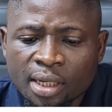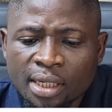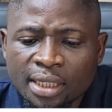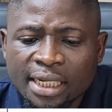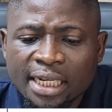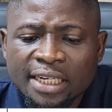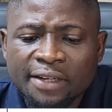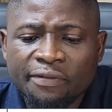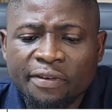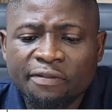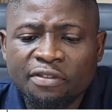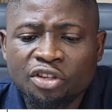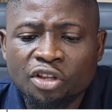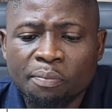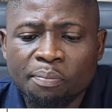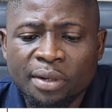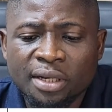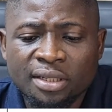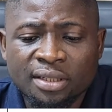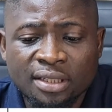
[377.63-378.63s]
Then the fifth
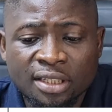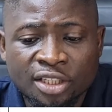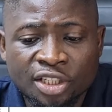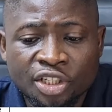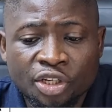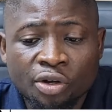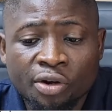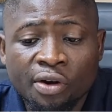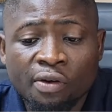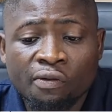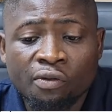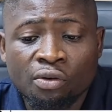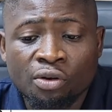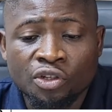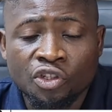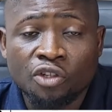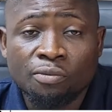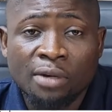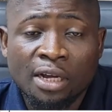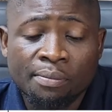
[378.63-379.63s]
topic is the theory of
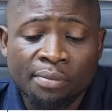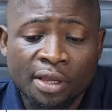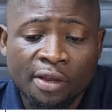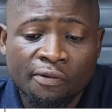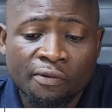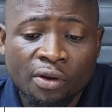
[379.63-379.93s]
consumer behavior.